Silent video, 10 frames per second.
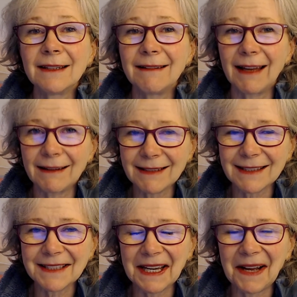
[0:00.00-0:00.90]
Now's
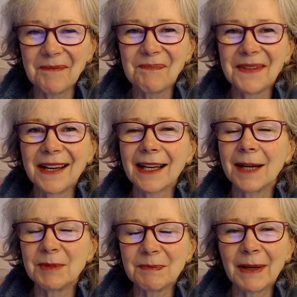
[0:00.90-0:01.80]
the time.
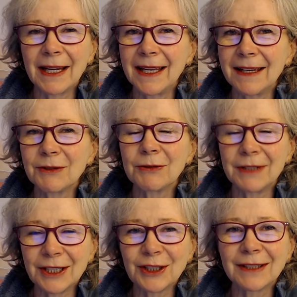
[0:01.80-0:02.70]
Come and play.
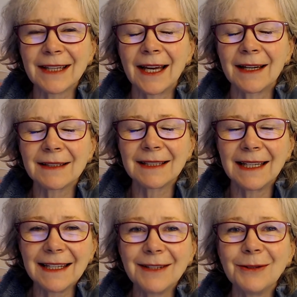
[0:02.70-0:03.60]
Treasures, I
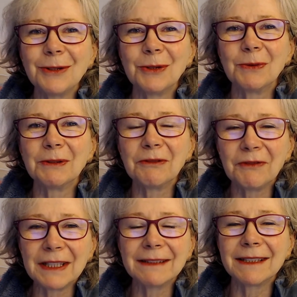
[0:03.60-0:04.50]
tell you, you will
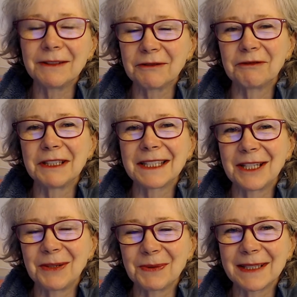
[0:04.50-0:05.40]
feel the difference,
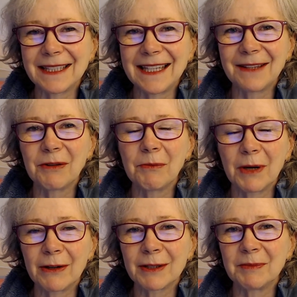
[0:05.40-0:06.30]
and you will see the
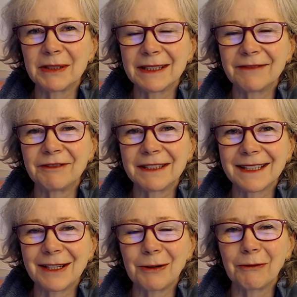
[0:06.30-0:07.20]
remarkable difference
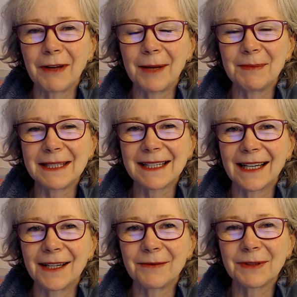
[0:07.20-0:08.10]
in your family's
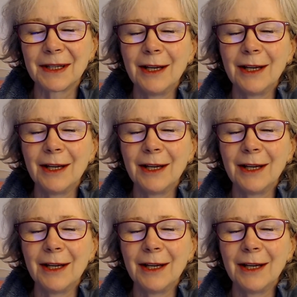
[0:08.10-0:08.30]
lives.